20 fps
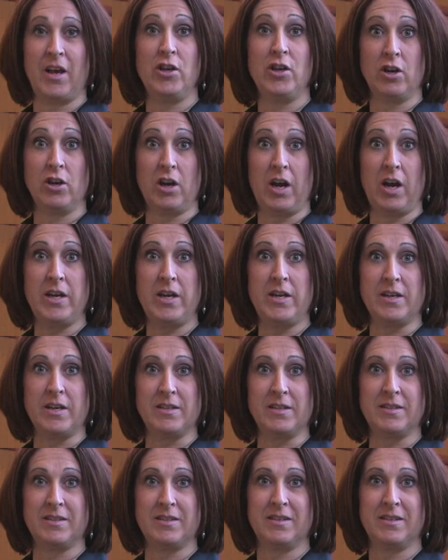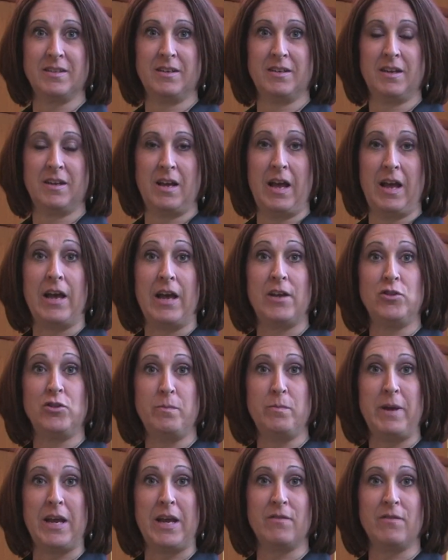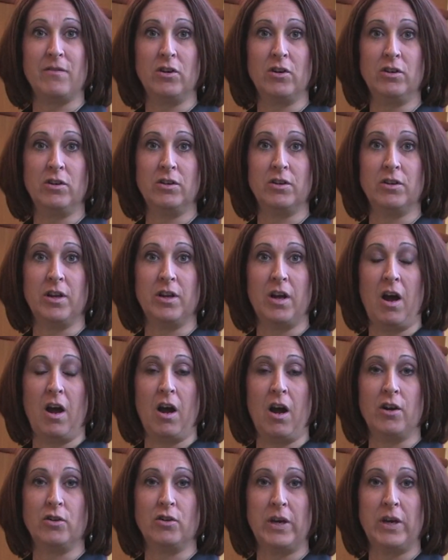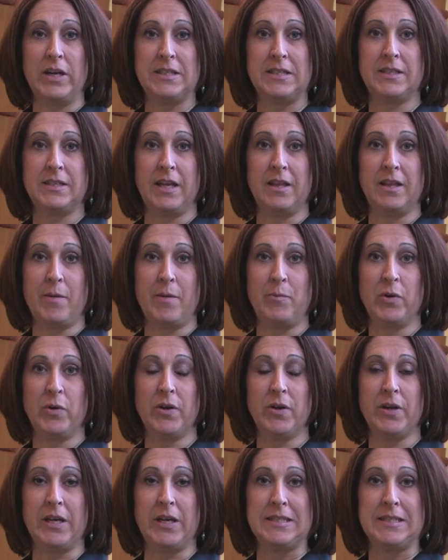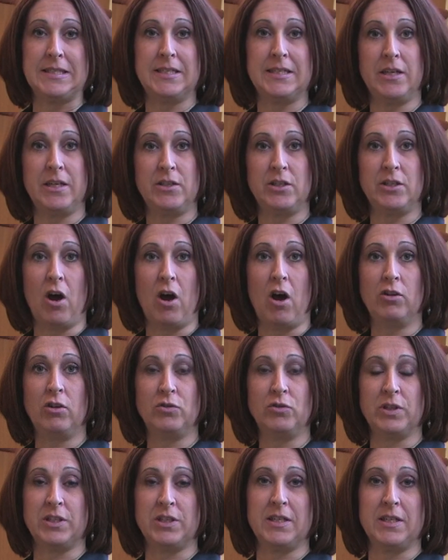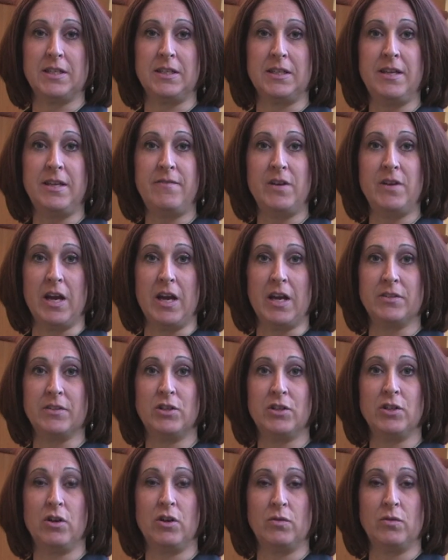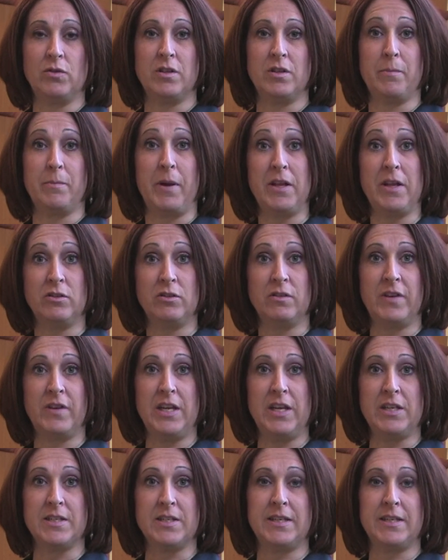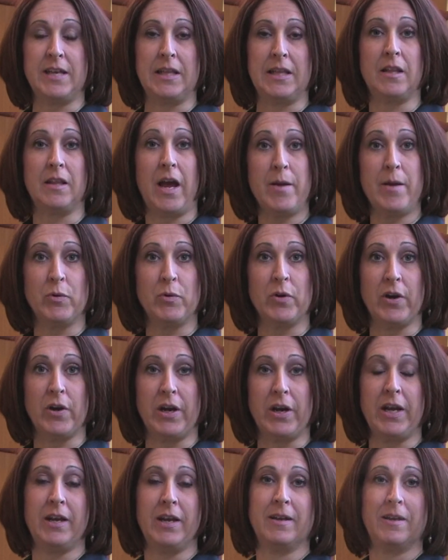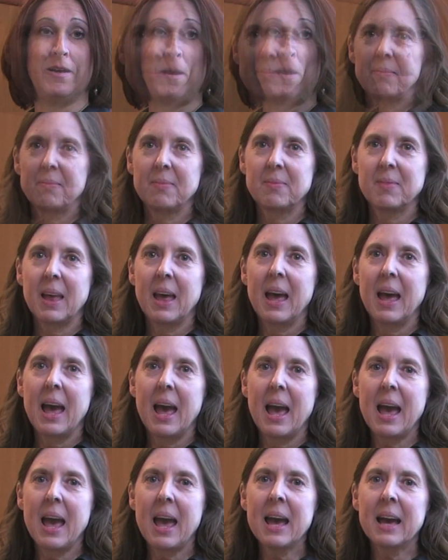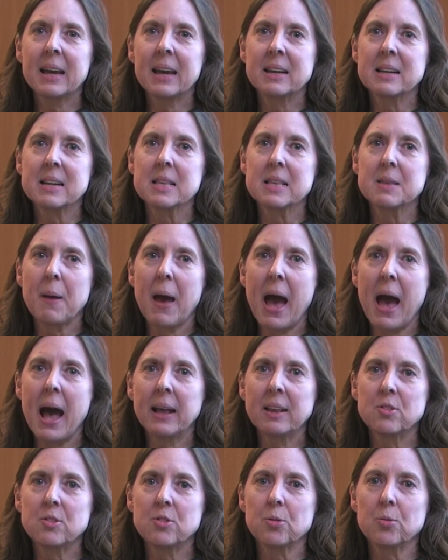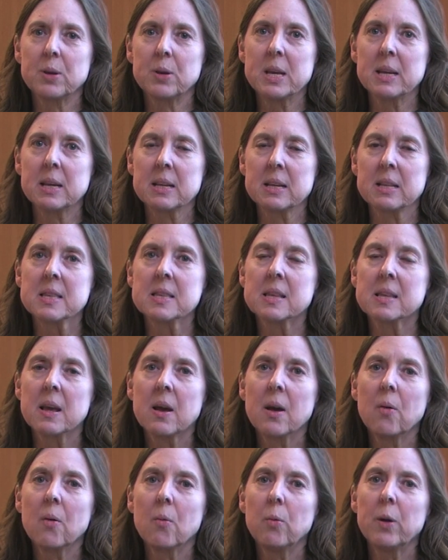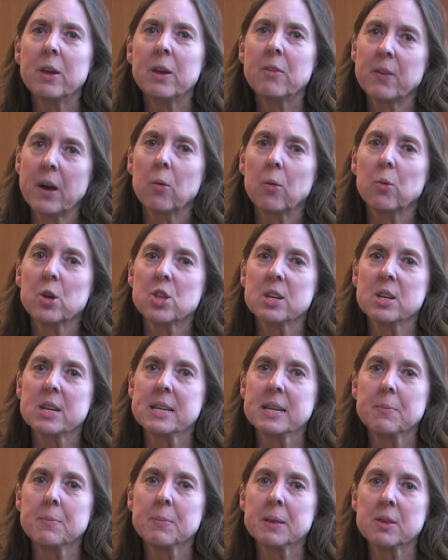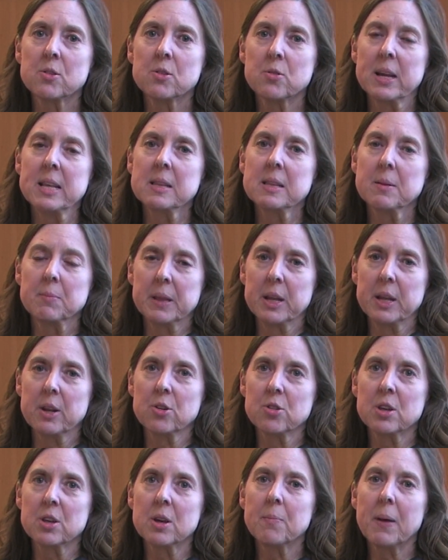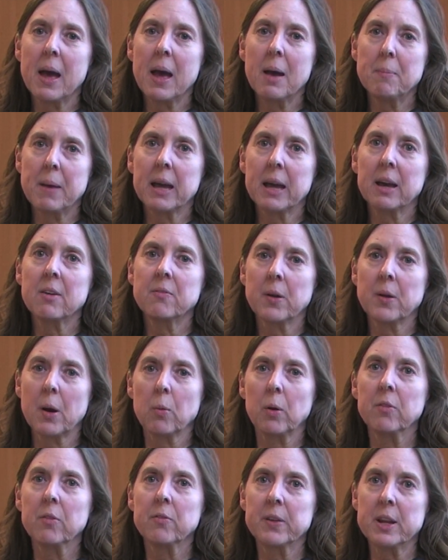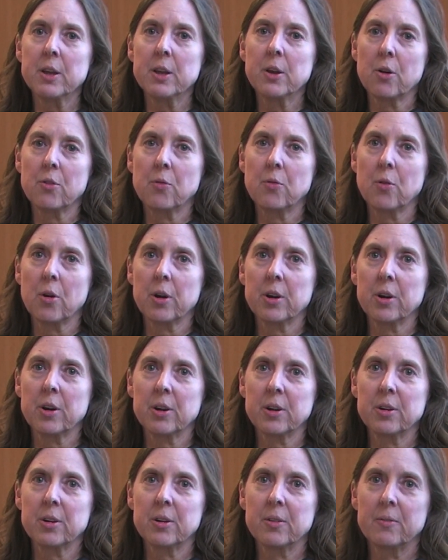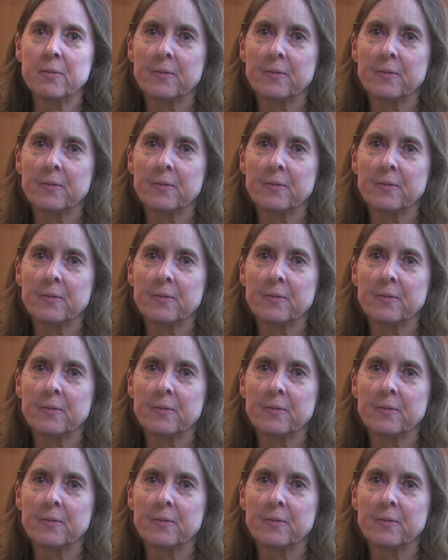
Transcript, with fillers: Your Highness, as you may have heard, our great state librarian, Stacey Aldrich, is leaving us to go to the Pennsylvania State Library. And as past Eurekans, we felt we should demonstrate some leadership and make a farewell video for her.